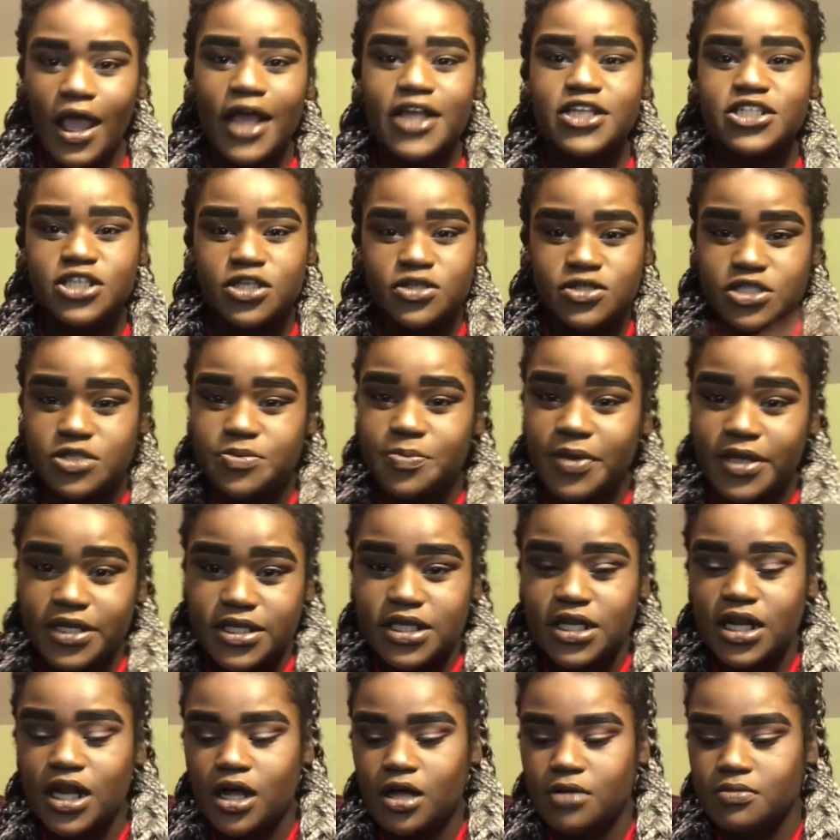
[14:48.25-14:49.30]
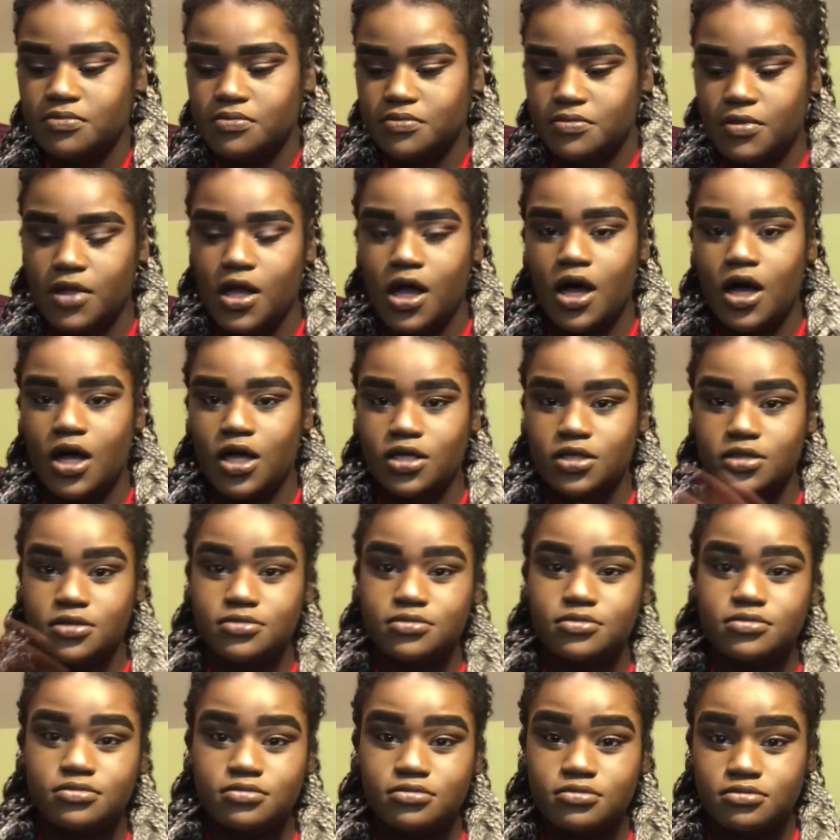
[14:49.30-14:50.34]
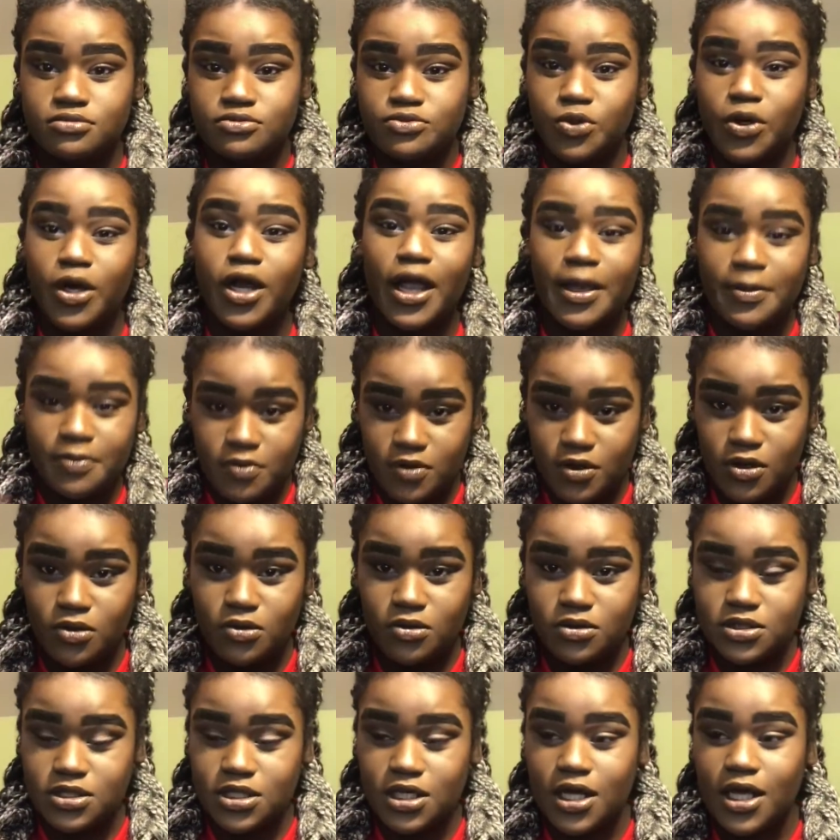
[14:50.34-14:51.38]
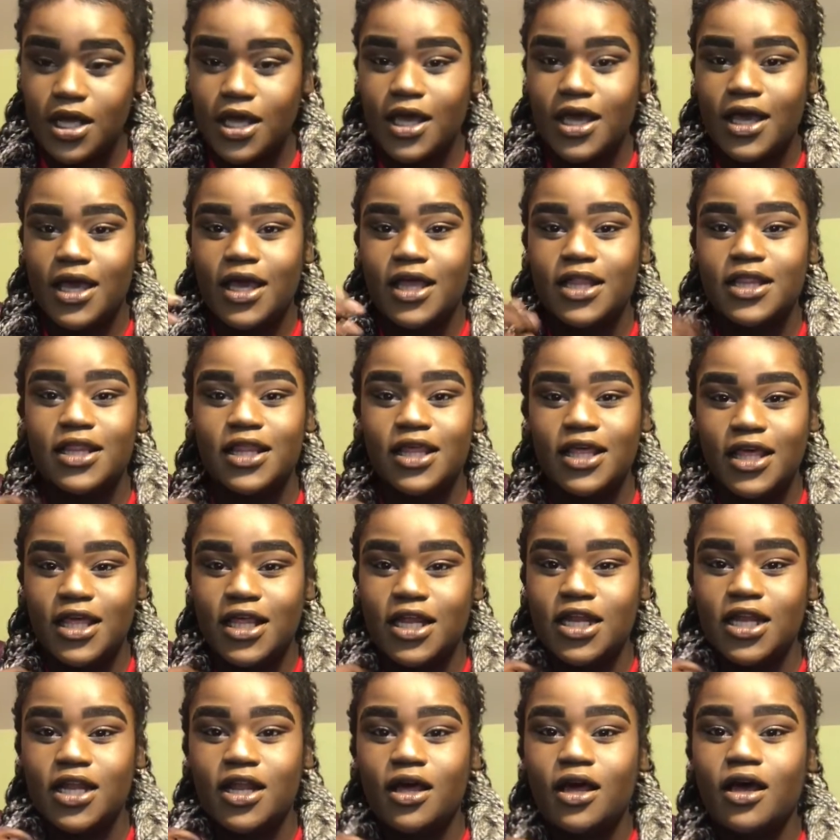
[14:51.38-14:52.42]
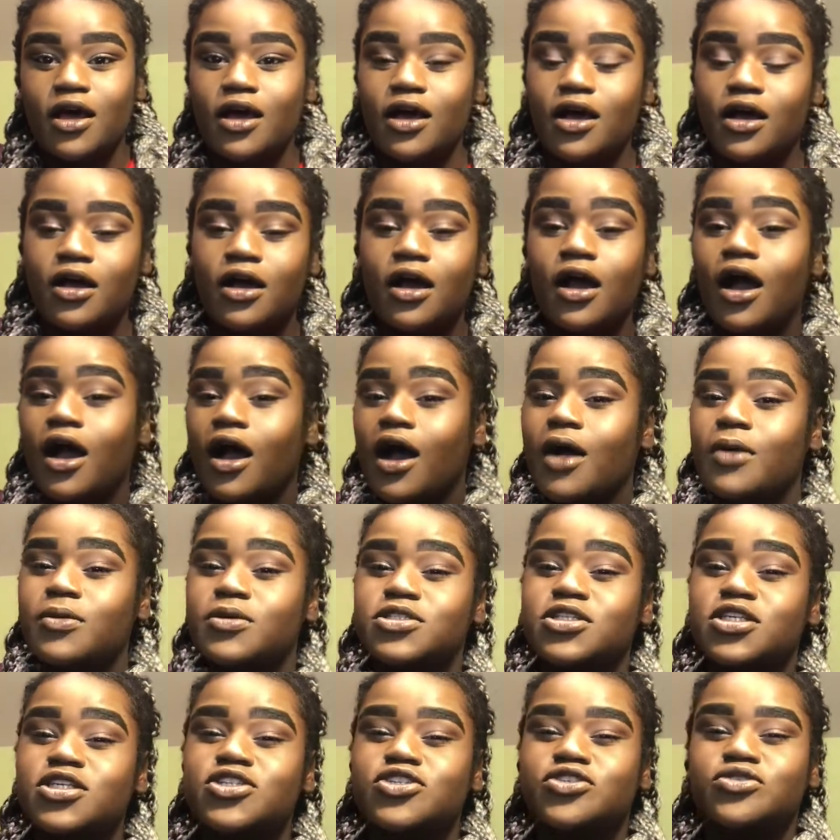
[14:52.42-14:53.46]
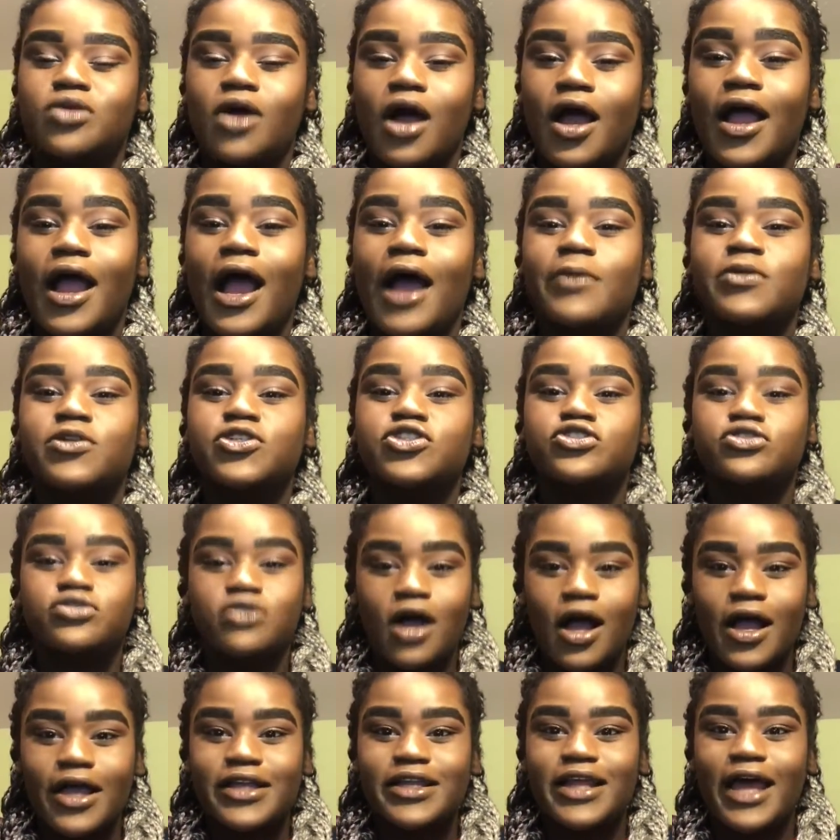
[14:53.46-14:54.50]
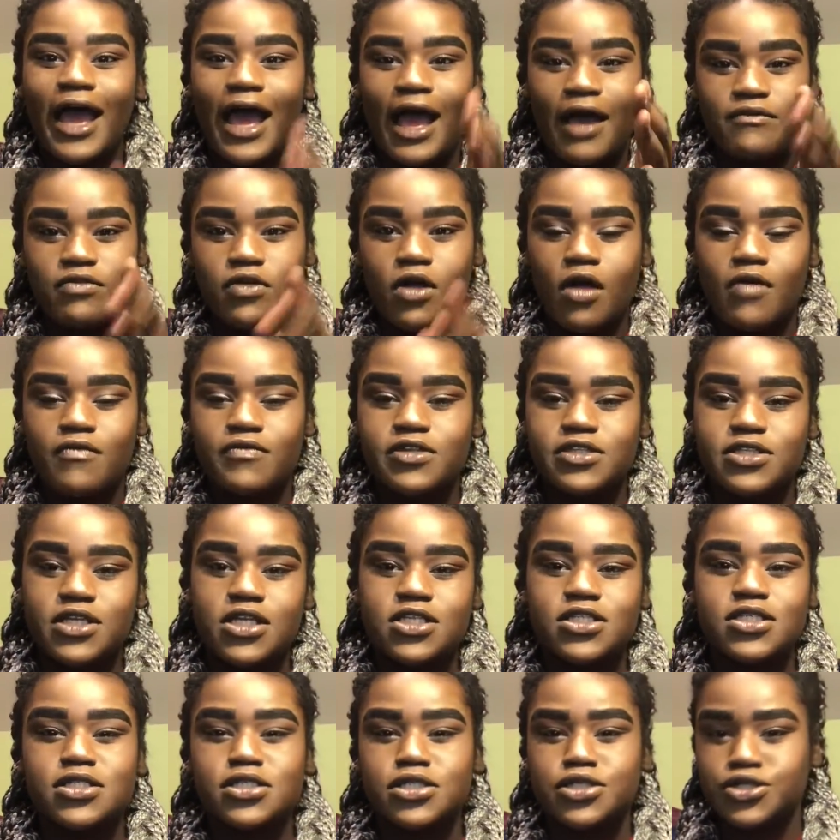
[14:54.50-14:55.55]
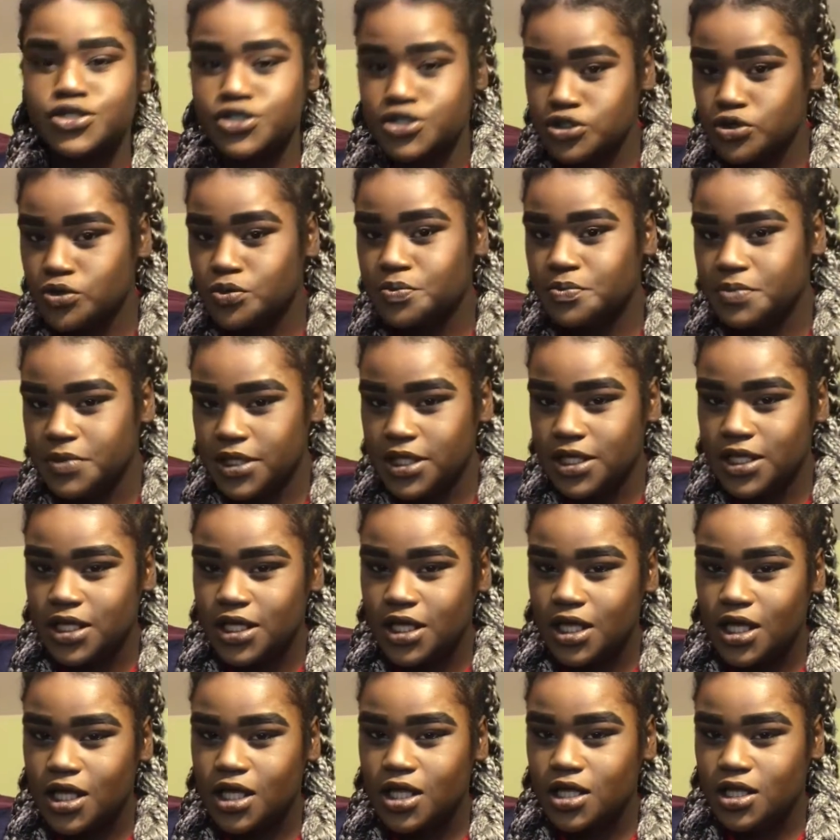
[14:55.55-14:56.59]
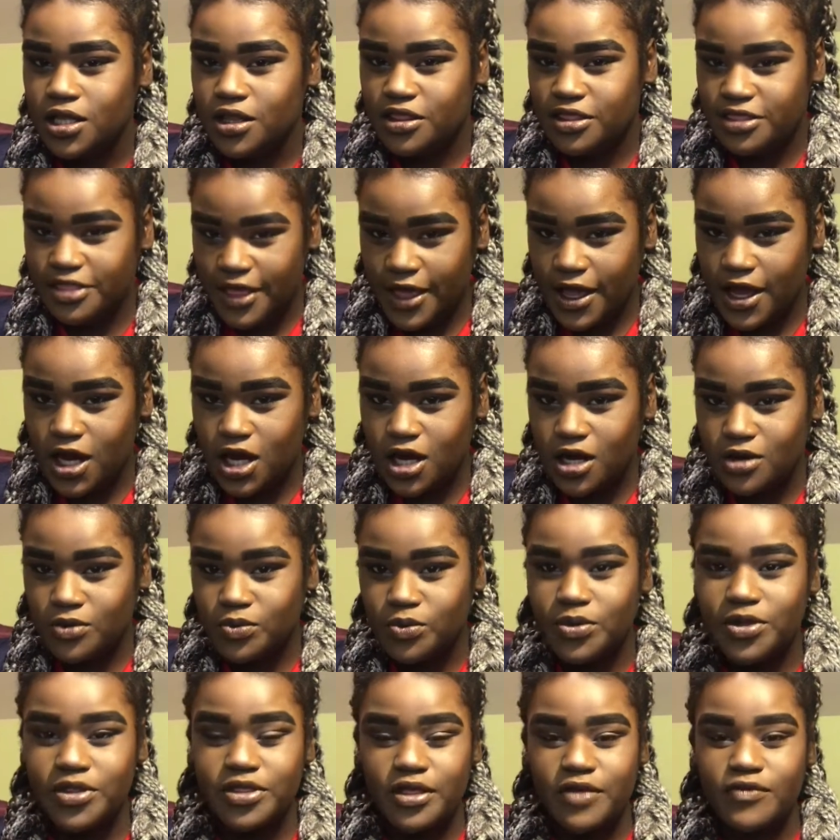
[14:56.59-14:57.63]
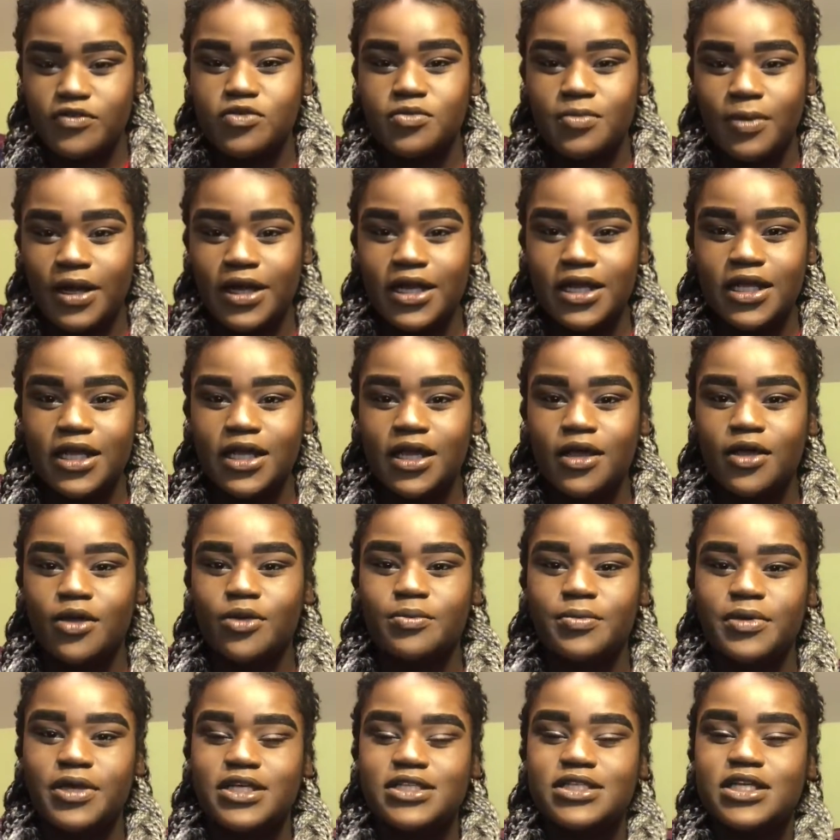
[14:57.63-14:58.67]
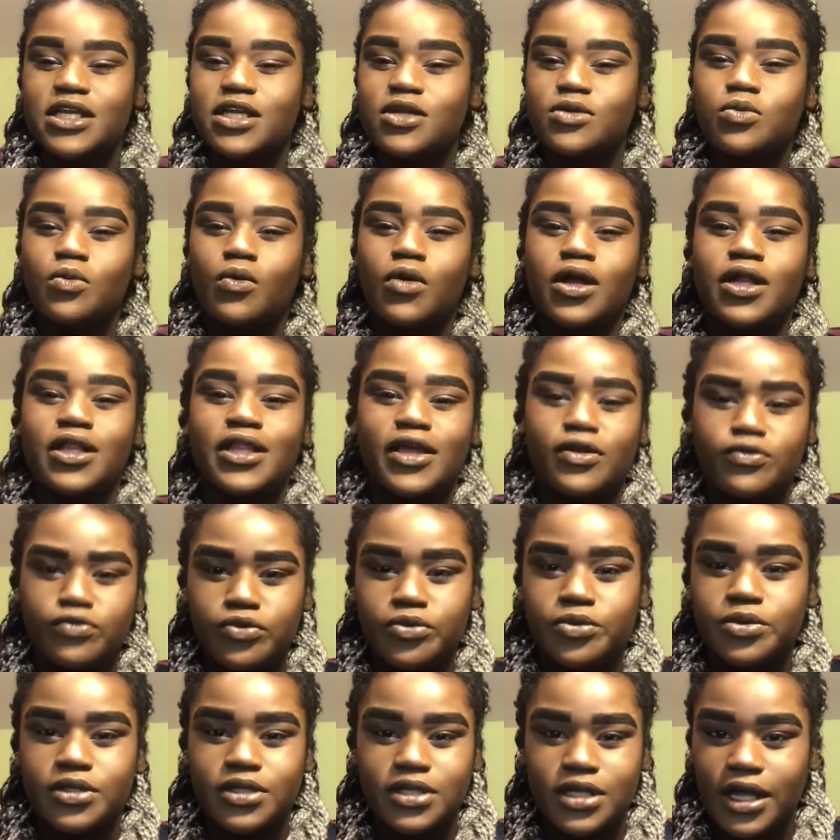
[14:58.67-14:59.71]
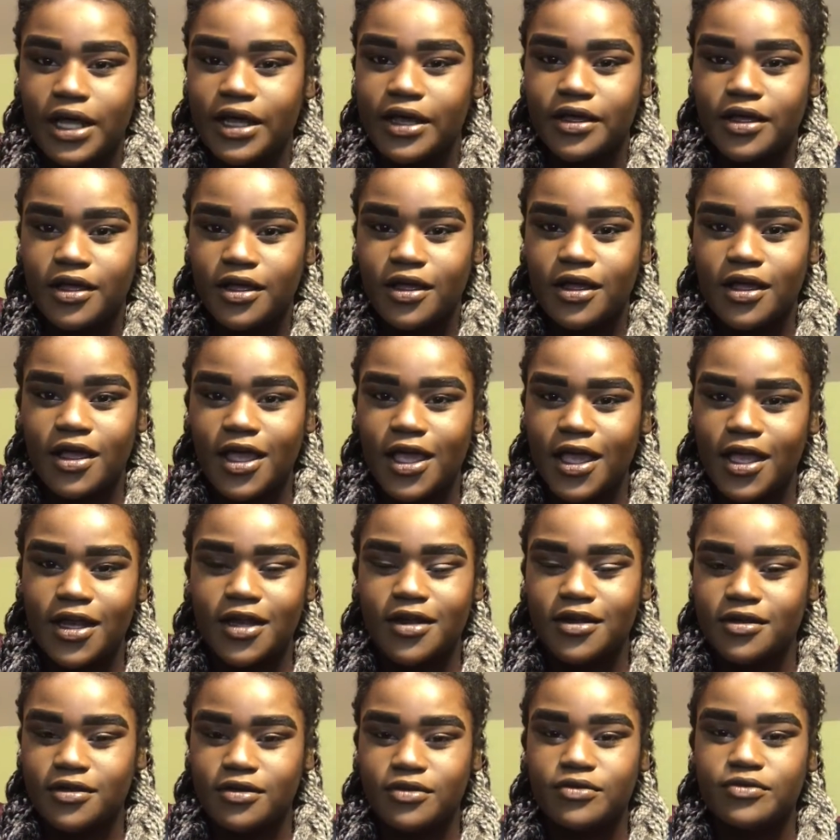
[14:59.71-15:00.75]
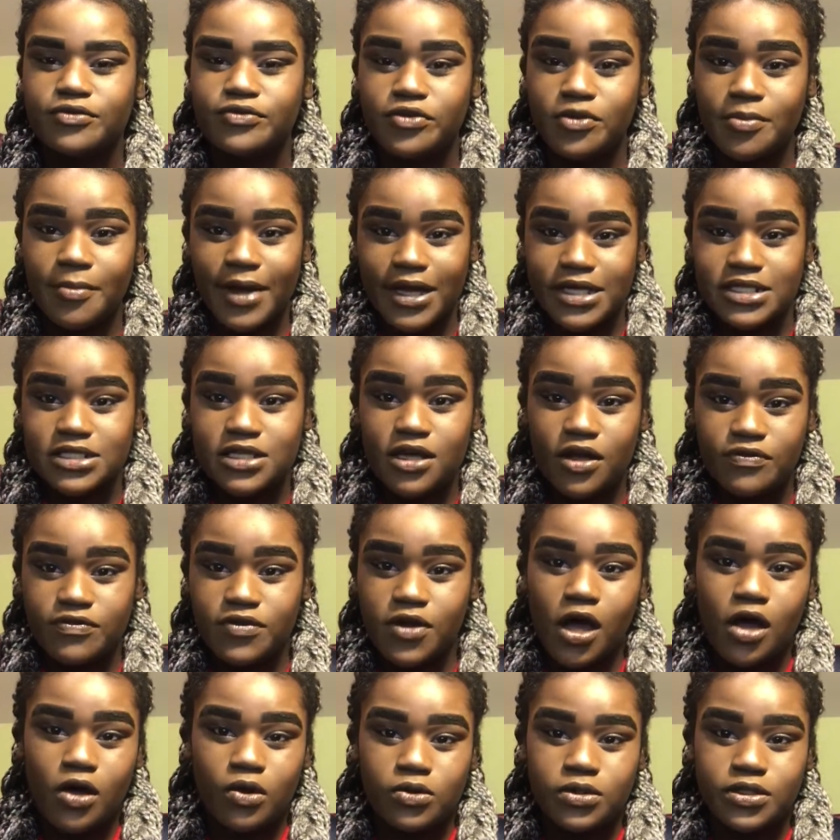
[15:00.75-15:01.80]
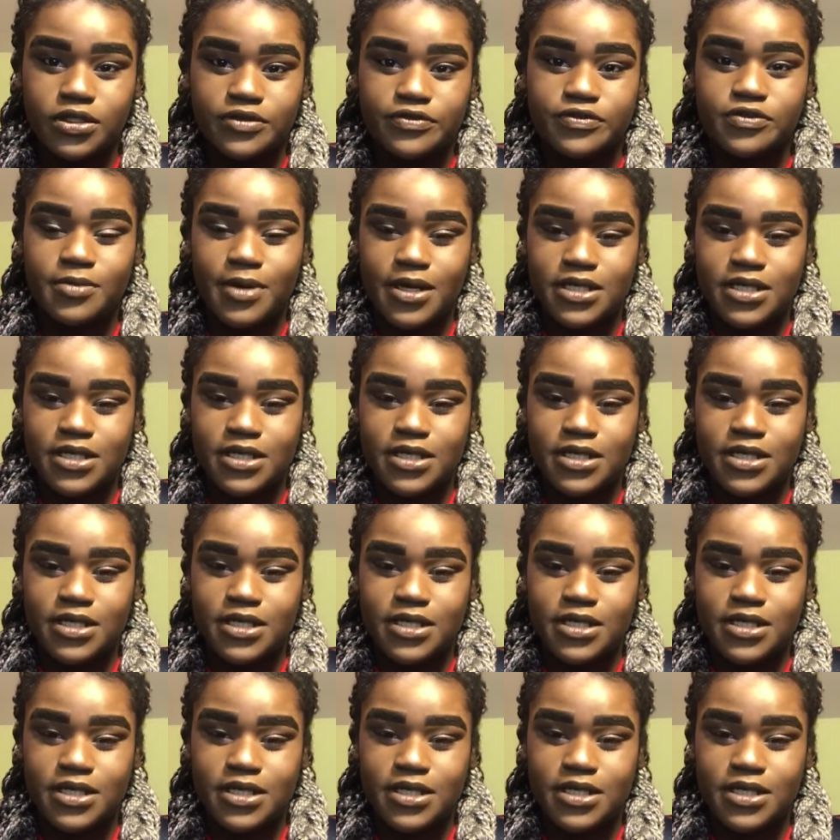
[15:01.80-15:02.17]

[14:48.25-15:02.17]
so she picked it up where I puked, and then I was trying to have conversations and still be there with everybody because I didn't want to like ruin the night, and for myself, not only for